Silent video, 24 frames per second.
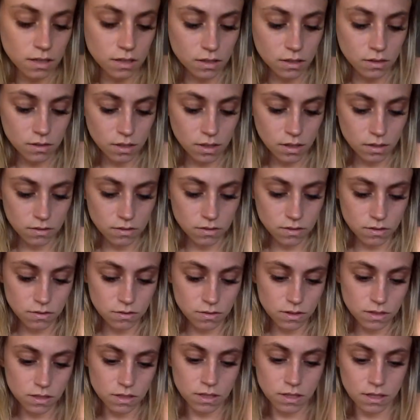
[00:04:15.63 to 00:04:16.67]
You can also
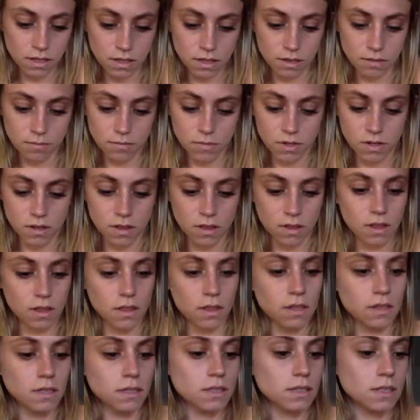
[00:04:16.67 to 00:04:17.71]
see them on
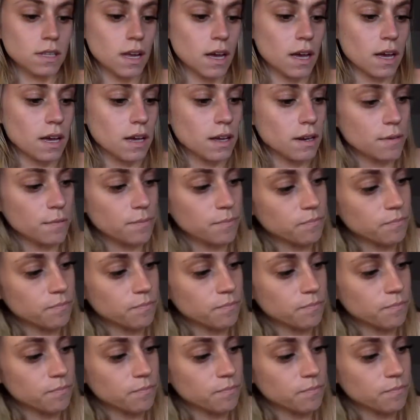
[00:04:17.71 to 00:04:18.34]
this side.